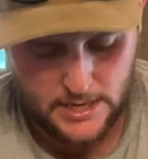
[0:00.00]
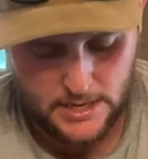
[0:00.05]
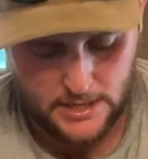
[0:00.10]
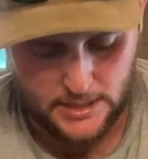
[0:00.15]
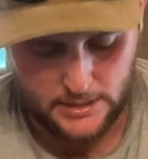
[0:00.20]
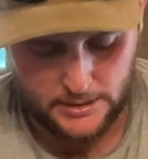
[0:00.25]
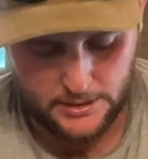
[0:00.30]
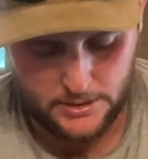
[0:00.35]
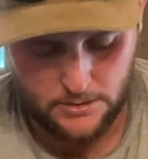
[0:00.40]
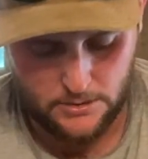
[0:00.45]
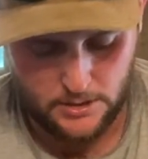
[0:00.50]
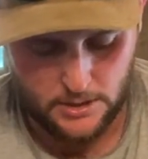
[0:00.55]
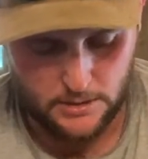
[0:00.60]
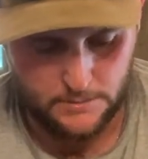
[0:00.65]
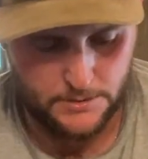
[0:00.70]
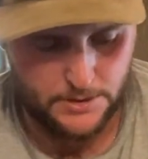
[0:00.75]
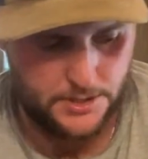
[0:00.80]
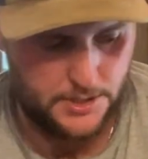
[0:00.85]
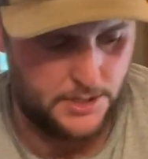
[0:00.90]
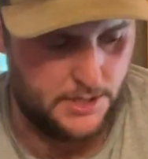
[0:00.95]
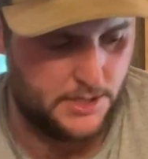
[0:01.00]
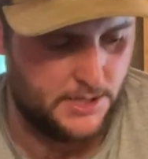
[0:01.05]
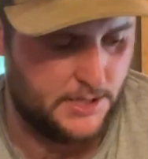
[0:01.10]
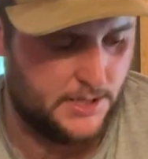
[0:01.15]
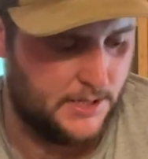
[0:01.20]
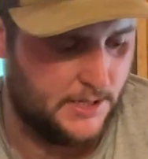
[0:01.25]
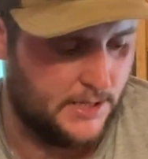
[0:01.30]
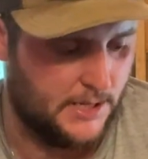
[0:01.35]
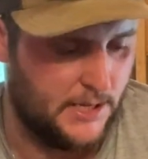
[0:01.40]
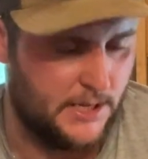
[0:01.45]
Uh, cucumbers
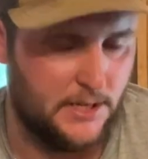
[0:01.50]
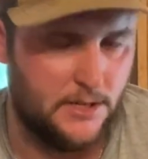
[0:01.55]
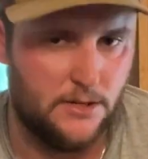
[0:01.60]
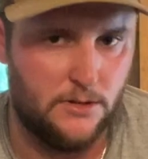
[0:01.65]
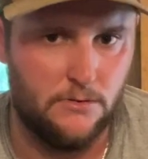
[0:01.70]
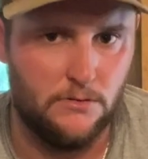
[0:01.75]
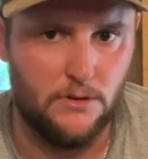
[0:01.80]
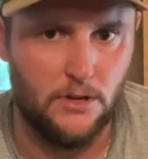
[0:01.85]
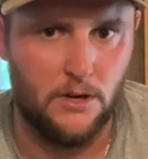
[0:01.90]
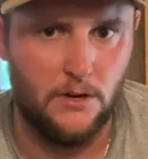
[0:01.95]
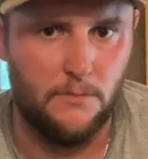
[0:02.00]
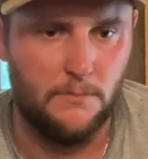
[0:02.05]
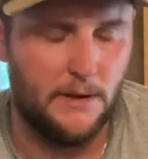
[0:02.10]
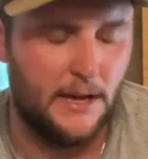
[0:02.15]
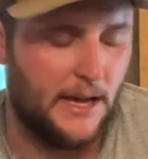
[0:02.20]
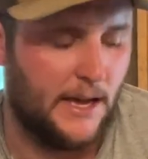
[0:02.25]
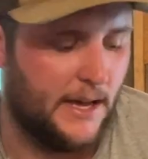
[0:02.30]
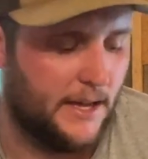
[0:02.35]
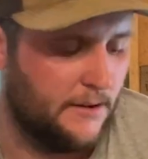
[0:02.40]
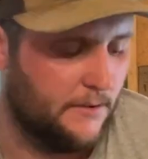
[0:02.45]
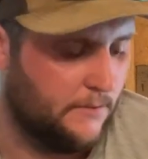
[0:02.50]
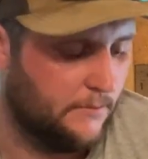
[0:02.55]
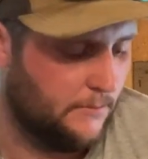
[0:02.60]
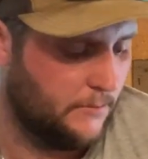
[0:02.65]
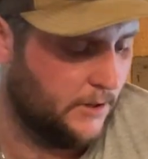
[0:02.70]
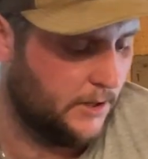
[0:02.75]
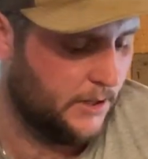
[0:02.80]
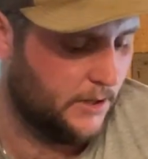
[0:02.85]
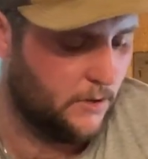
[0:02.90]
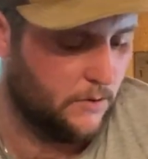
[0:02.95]
just tend to go bad
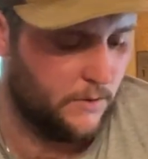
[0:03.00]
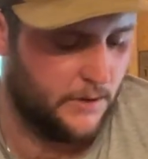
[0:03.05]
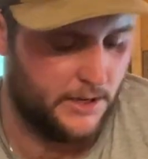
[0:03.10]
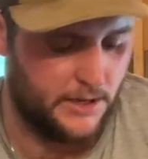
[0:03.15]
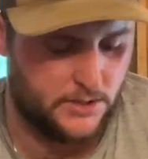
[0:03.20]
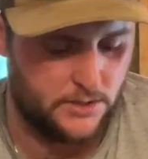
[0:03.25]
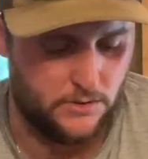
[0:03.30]
really quick.